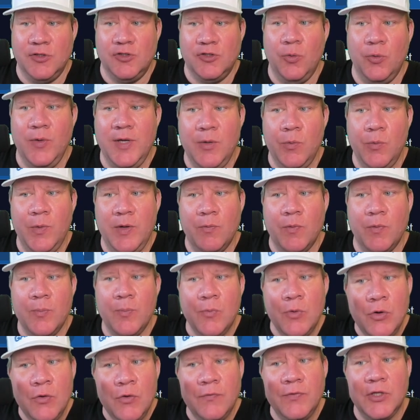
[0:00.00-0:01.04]
So we
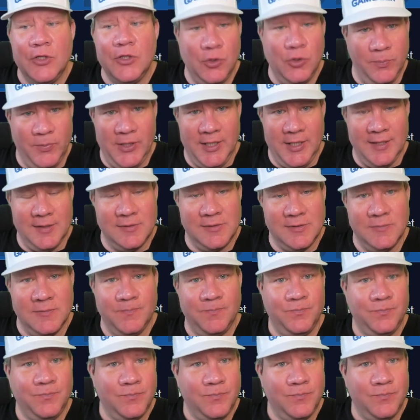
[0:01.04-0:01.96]
remove the duplicates.